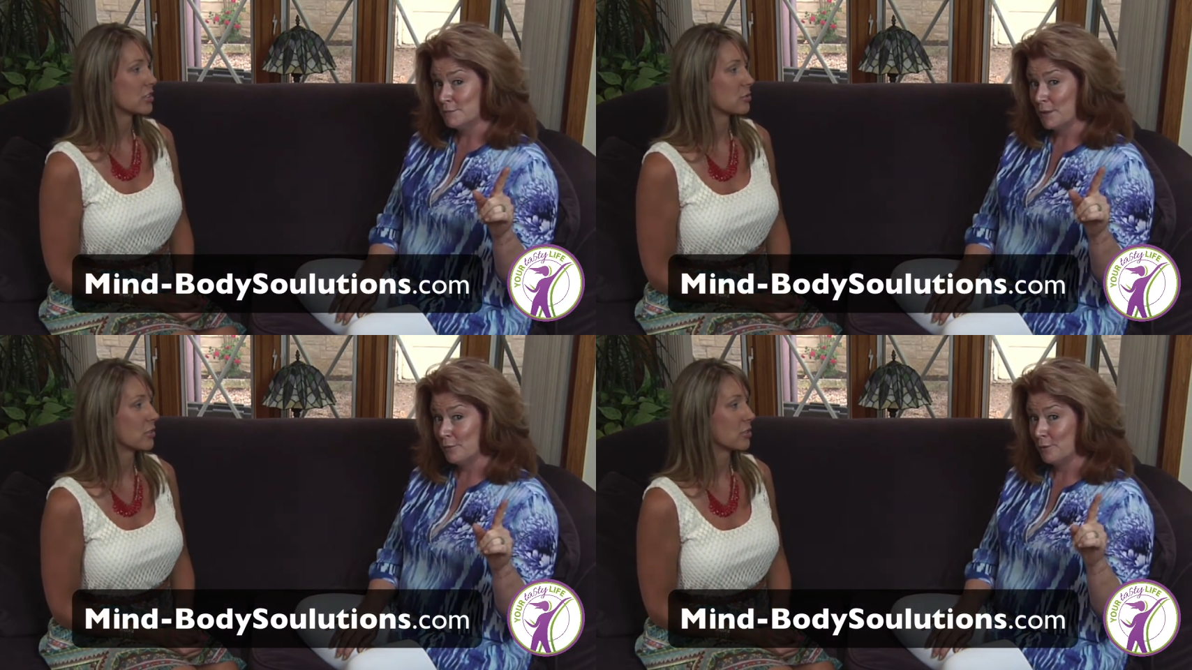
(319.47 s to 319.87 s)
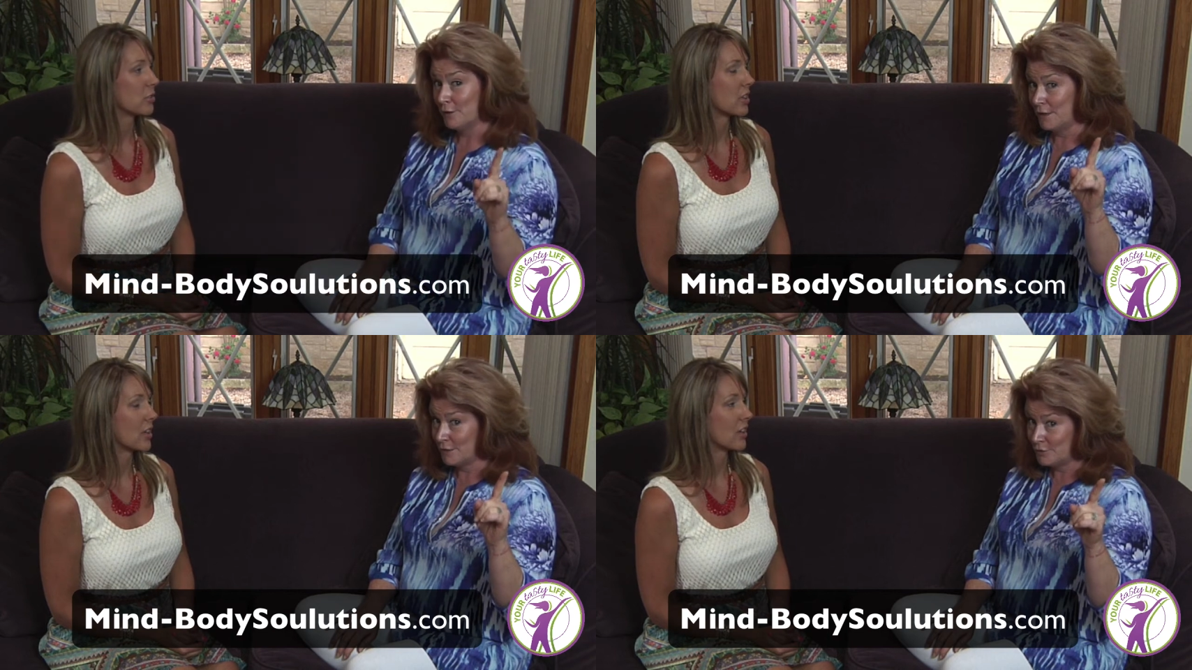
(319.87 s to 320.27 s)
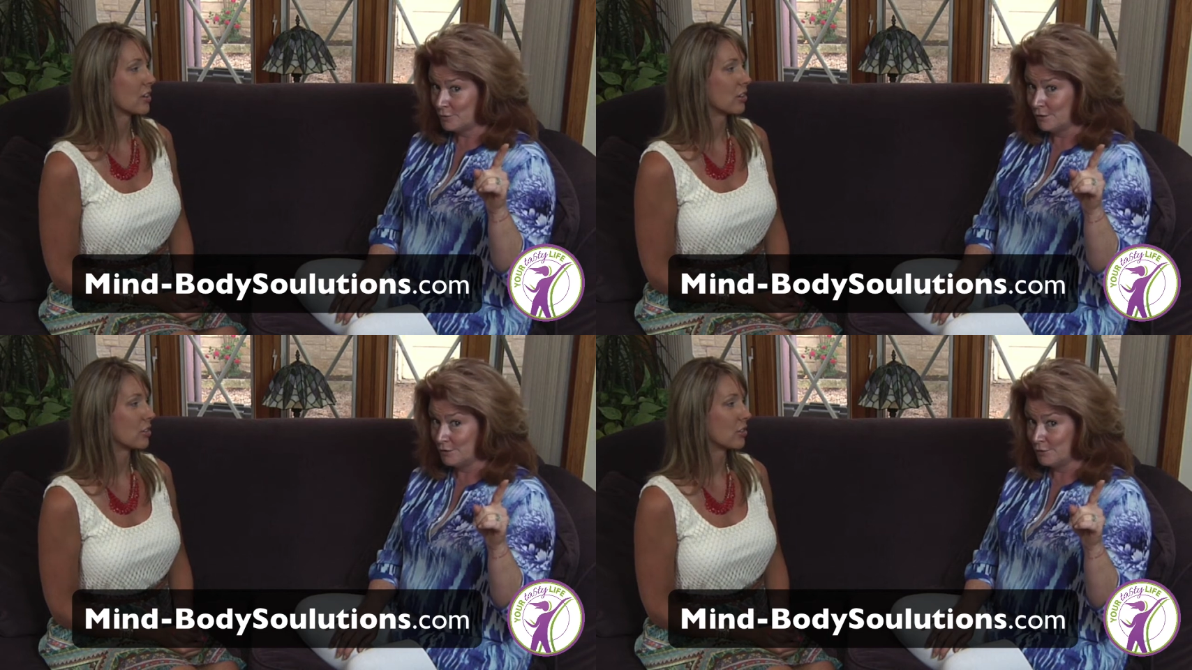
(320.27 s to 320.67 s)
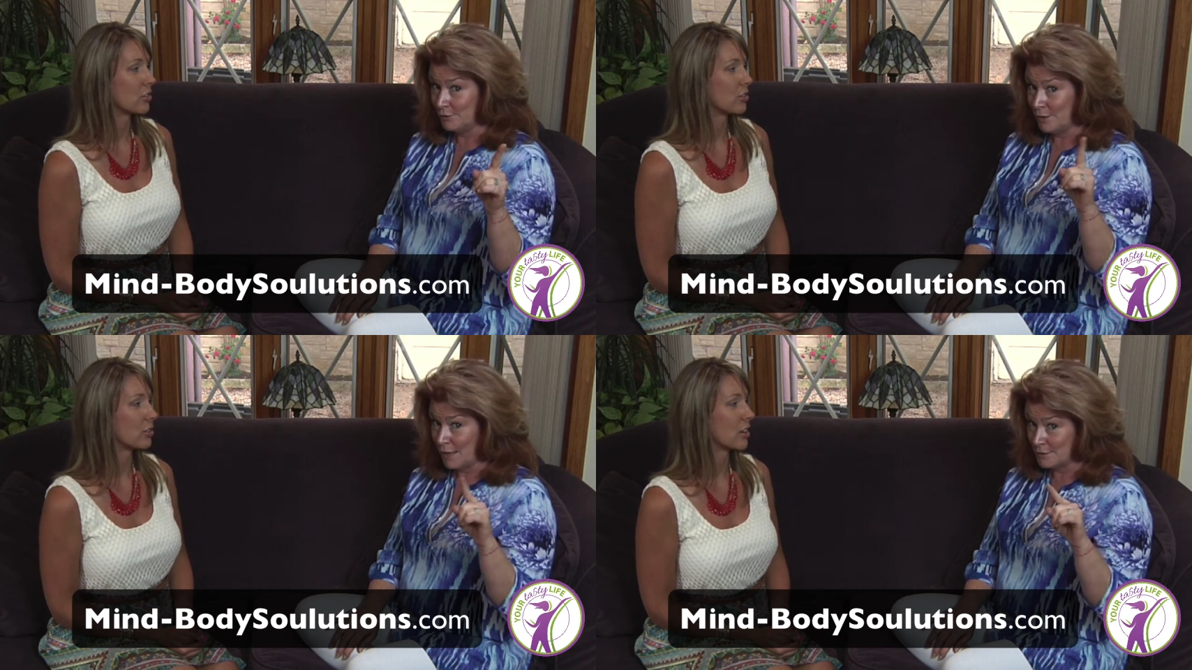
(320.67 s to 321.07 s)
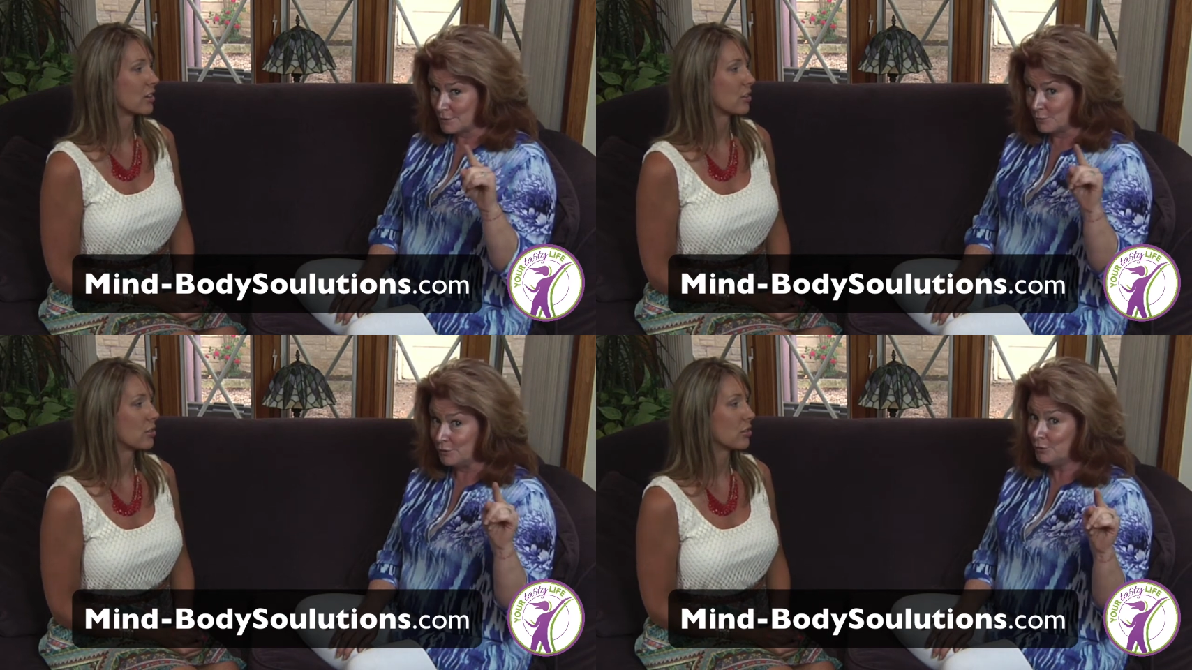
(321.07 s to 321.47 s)
Speaker 1: spelled with an extra U, S
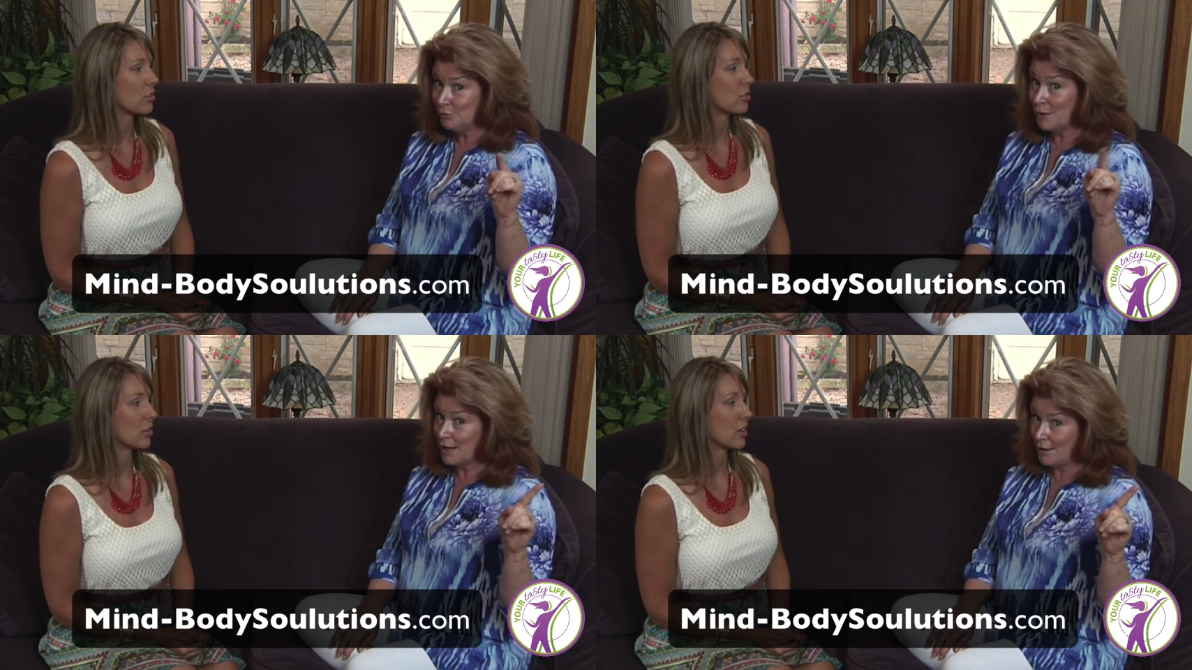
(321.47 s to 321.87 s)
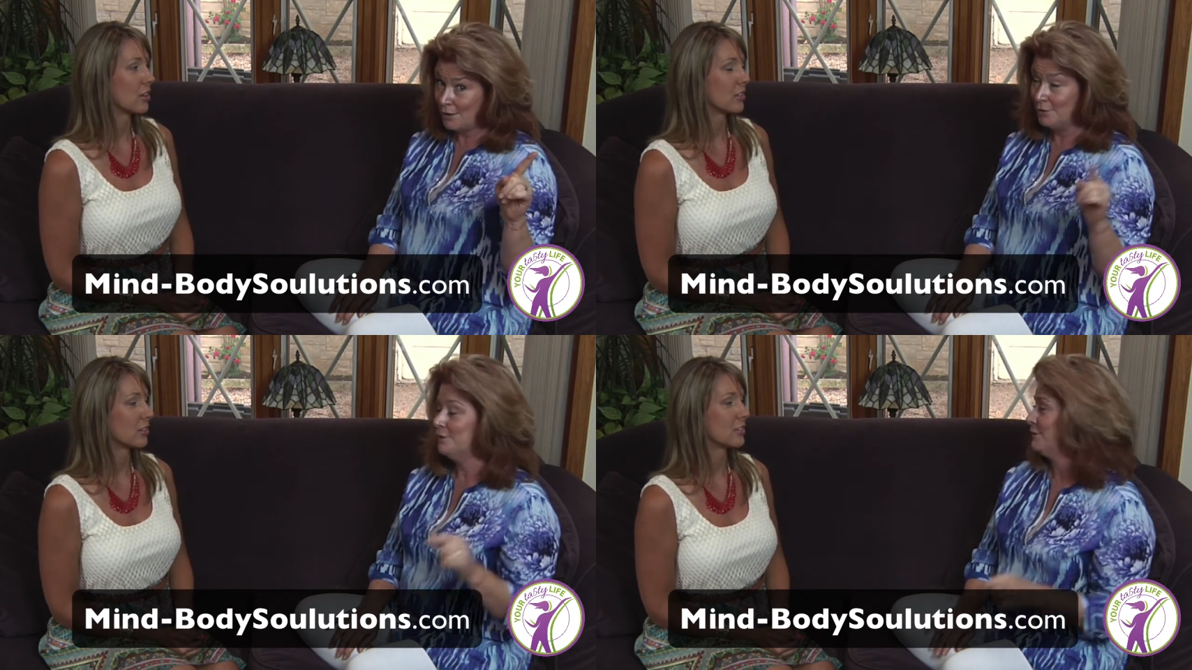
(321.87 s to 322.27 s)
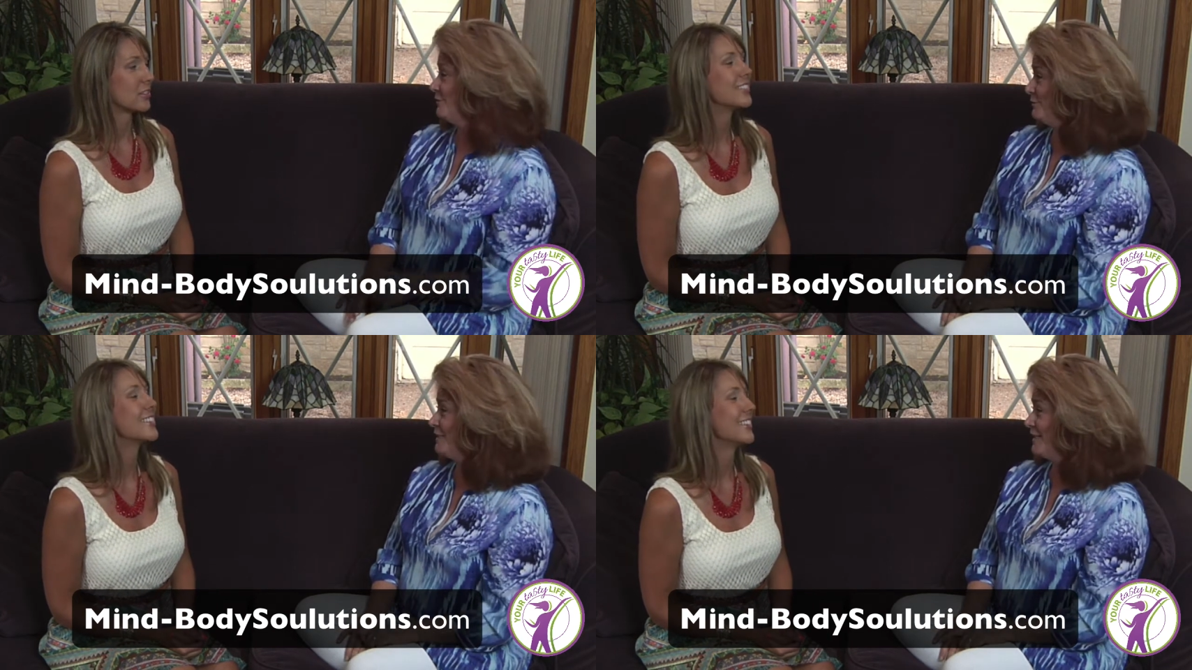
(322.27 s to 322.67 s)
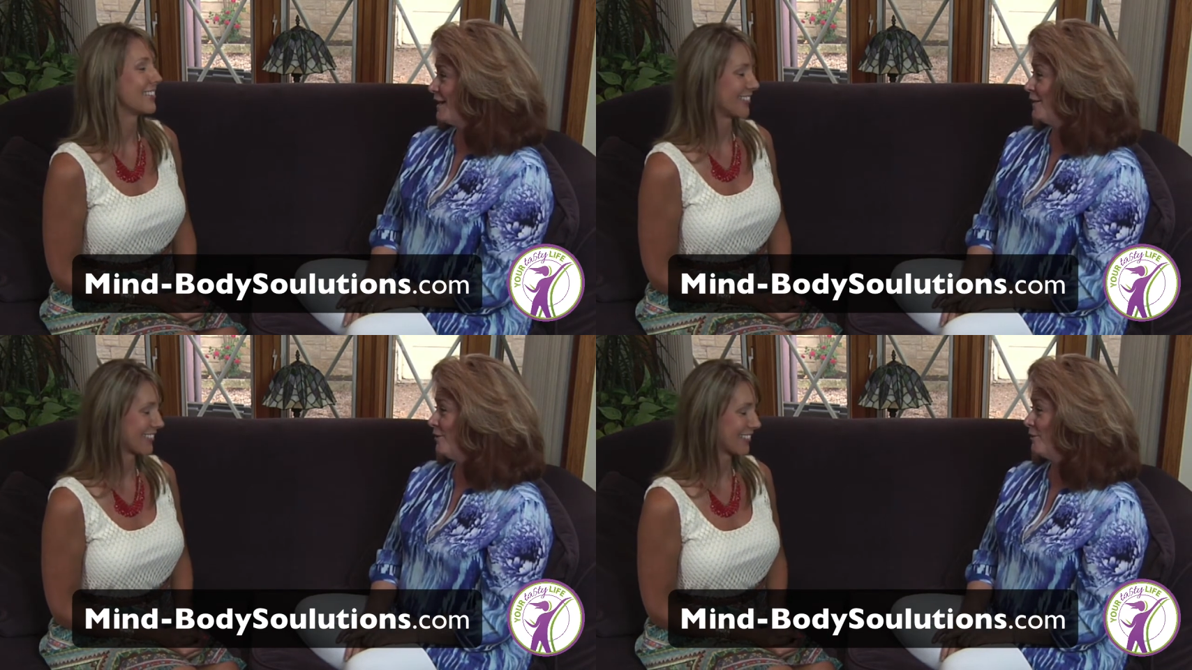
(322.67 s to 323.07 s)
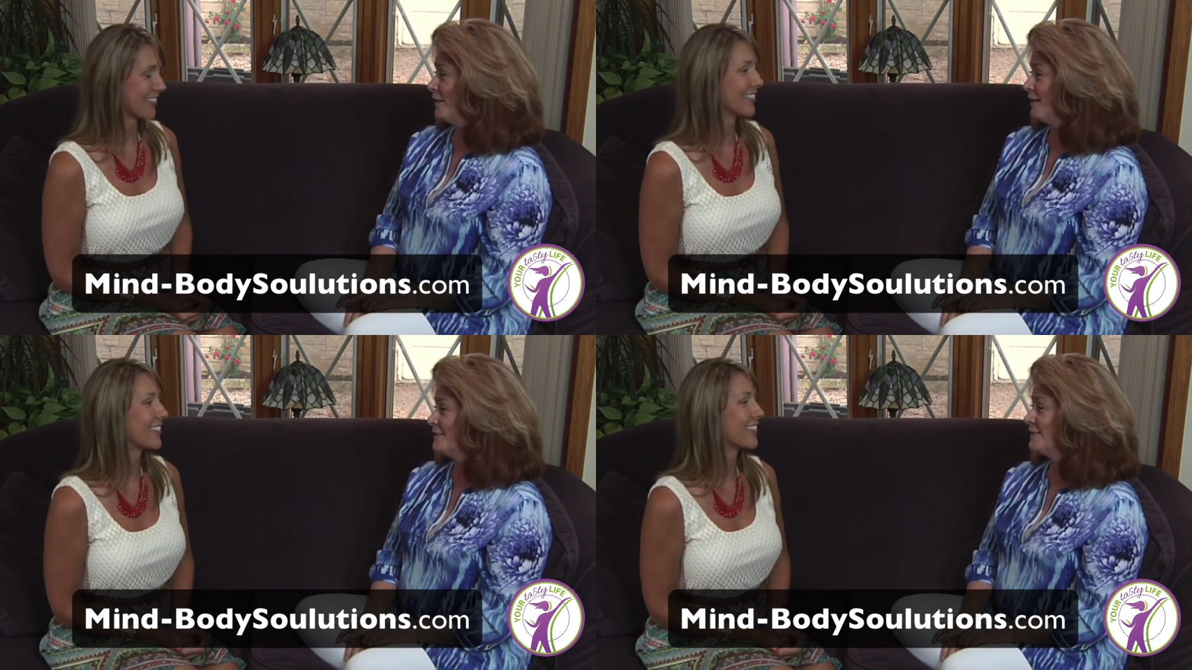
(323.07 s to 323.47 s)
O U L U T I O
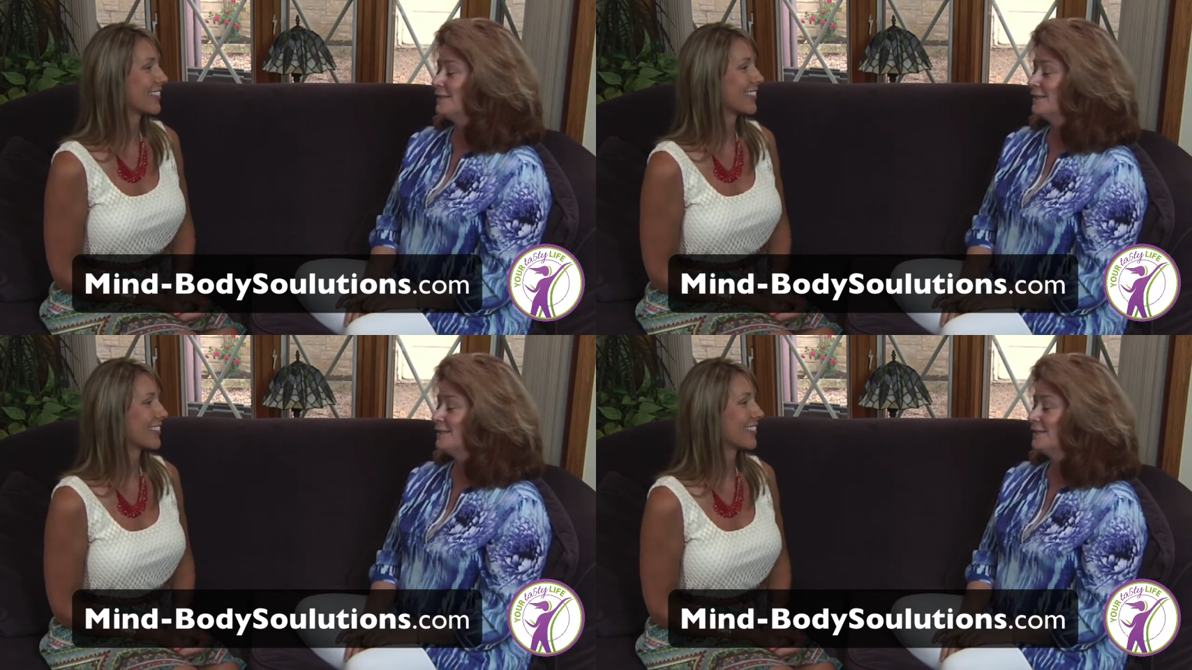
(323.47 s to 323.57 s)
N S, mm-hmm.